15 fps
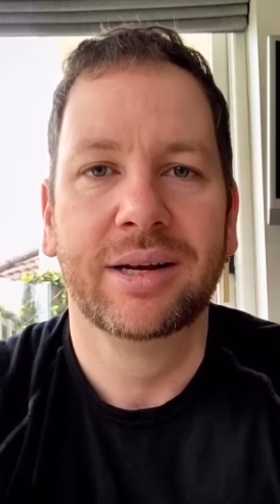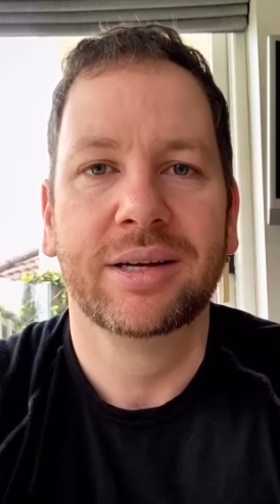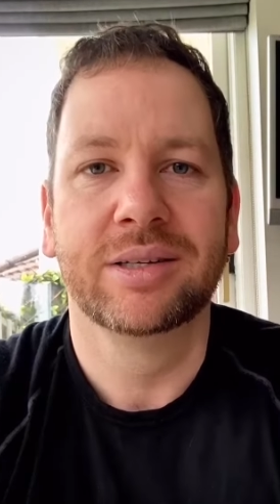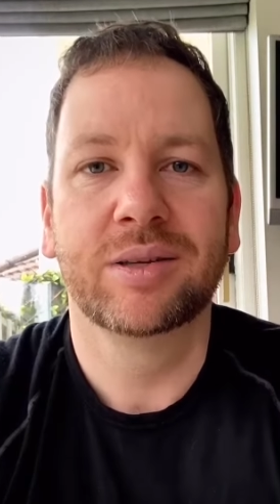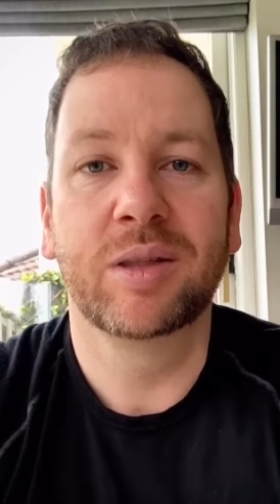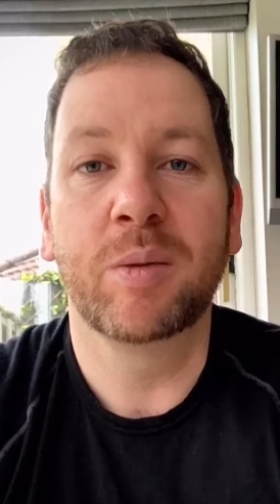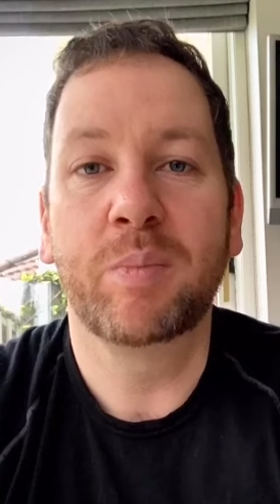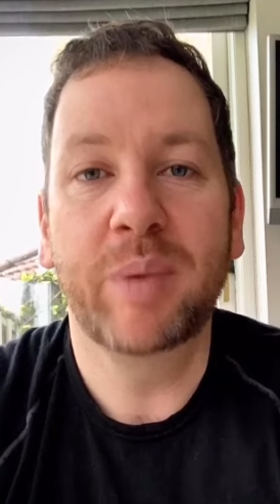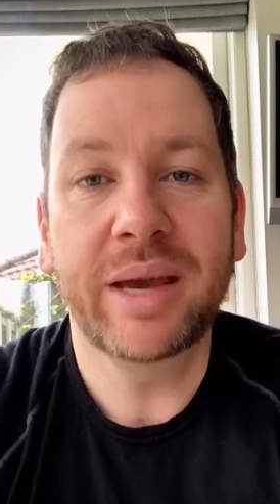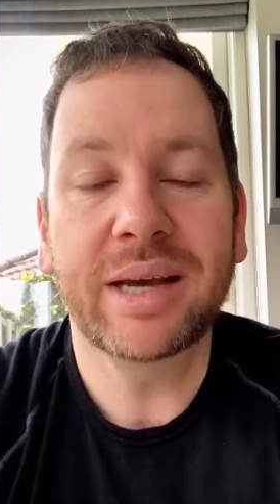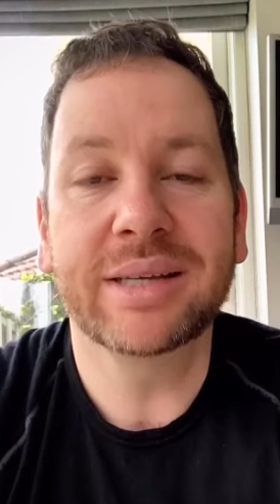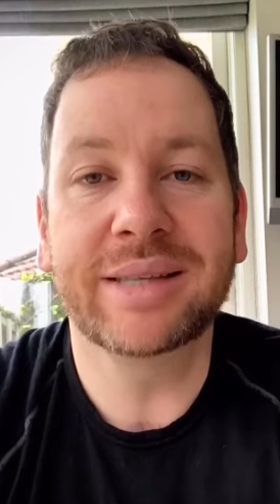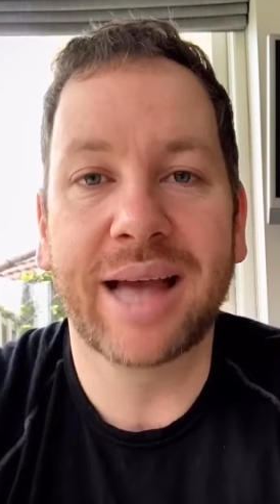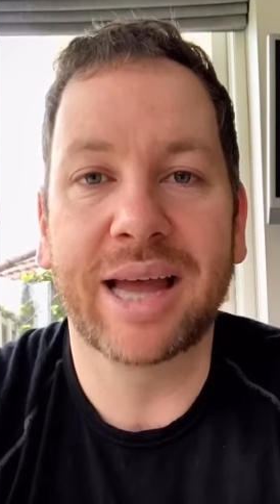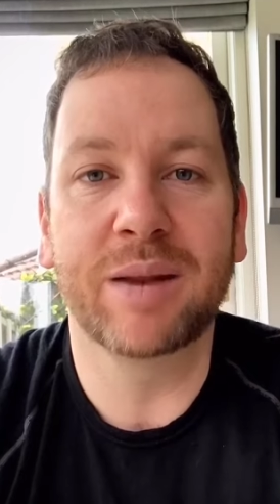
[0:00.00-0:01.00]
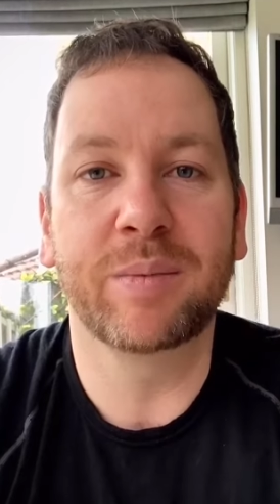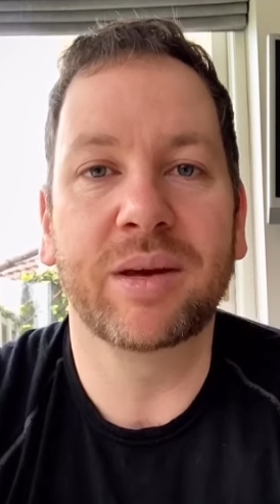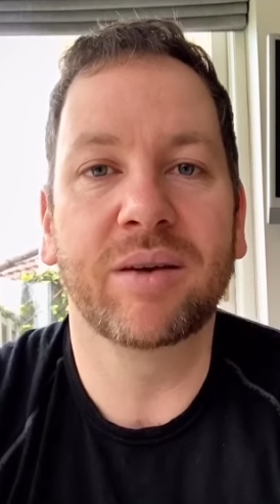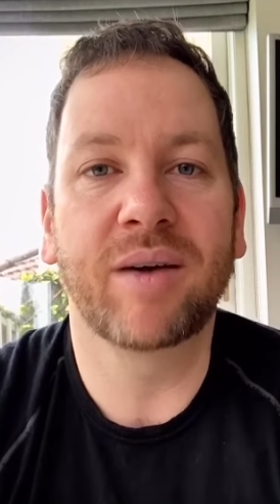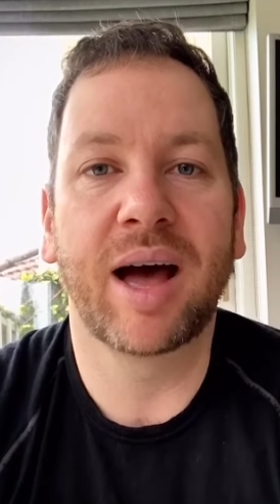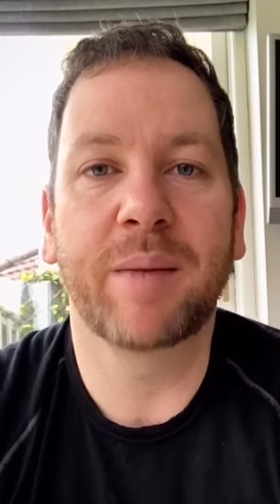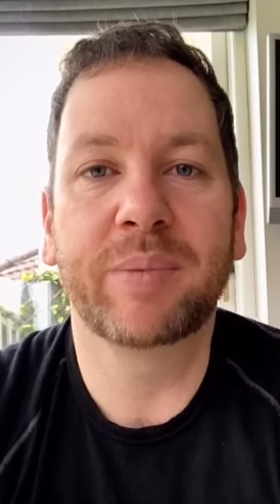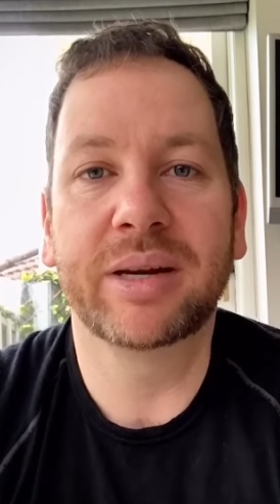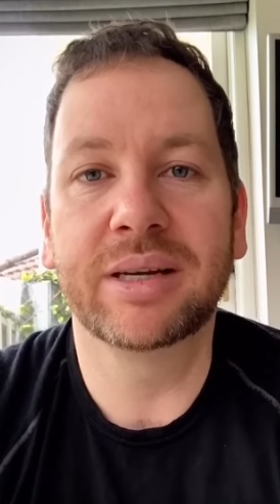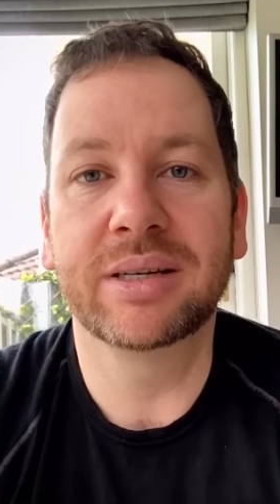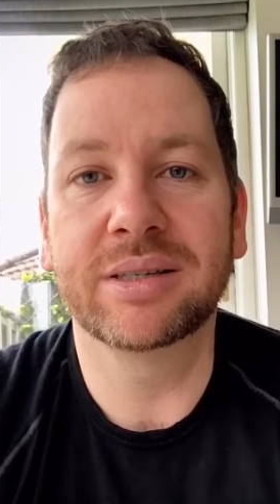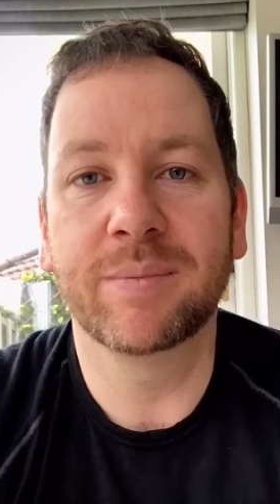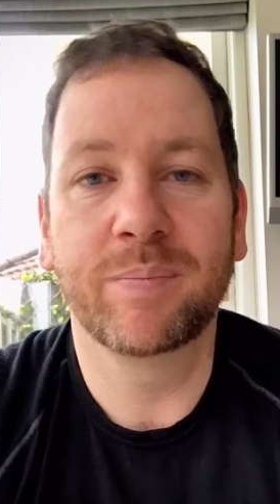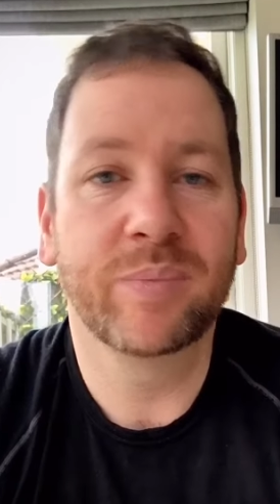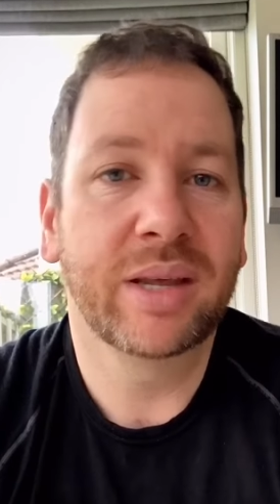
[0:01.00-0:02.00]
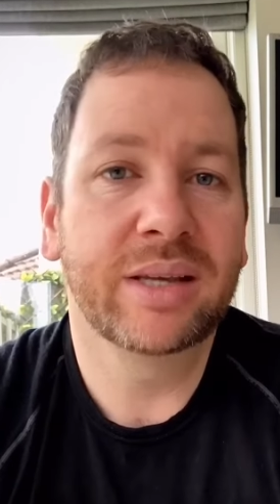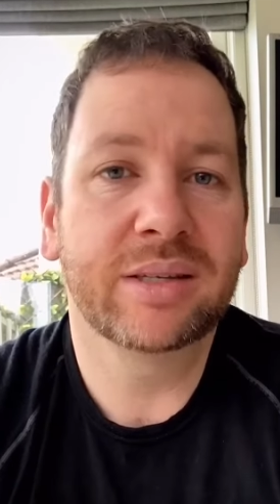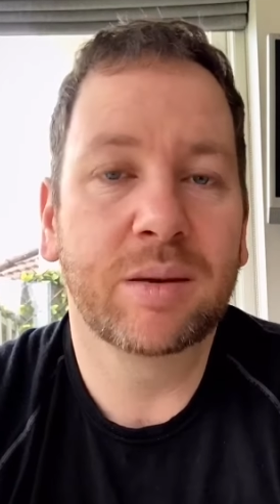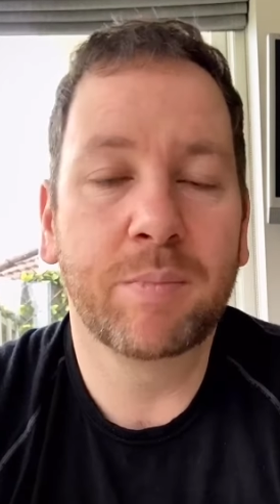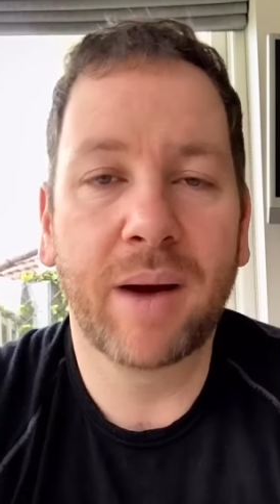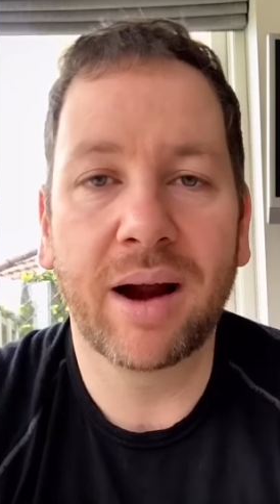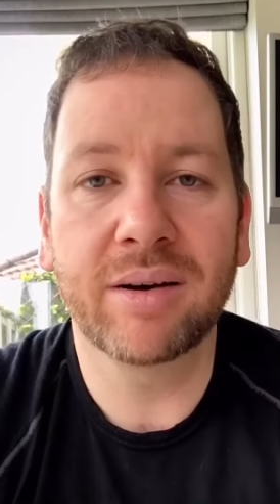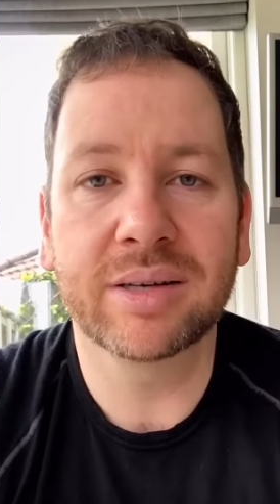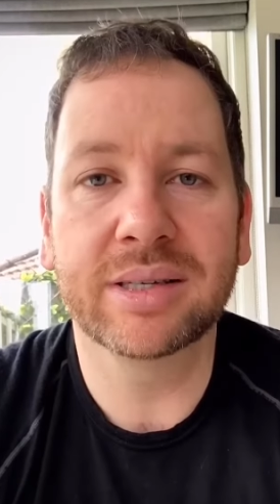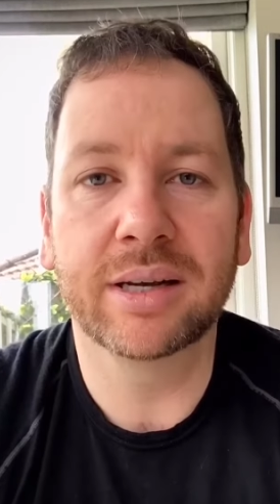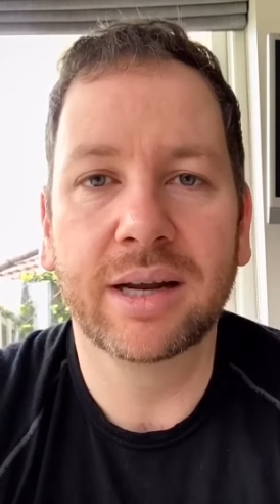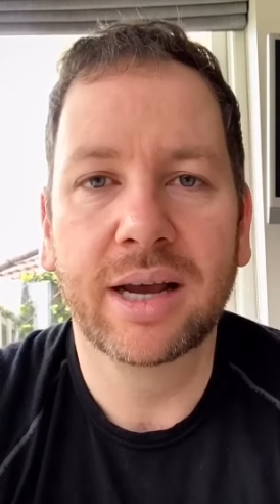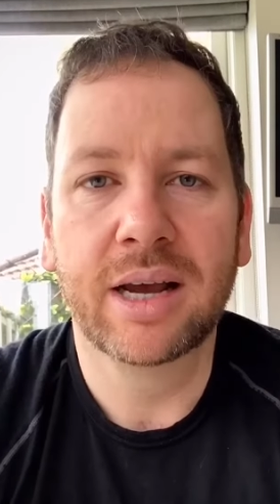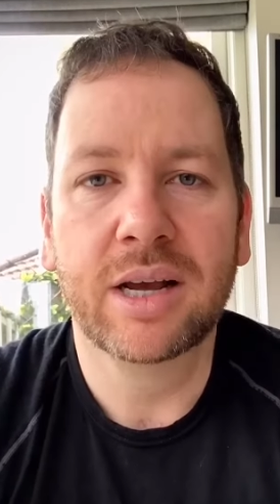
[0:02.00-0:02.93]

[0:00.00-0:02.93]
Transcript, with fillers: So the biggest enemy of happiness is comparison.